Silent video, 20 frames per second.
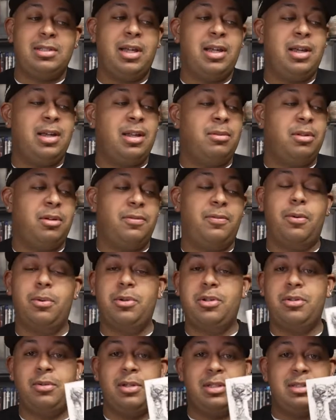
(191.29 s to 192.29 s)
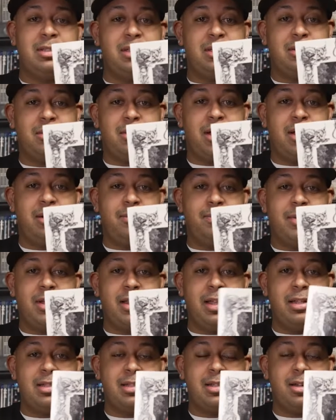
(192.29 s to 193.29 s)
and I look forward to it. Isn't this great? I
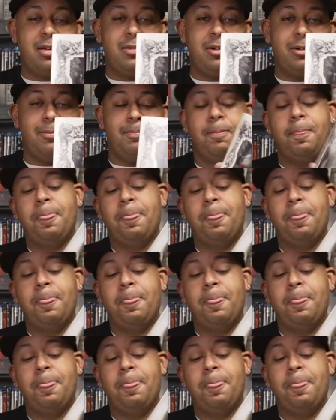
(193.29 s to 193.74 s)
like this cover.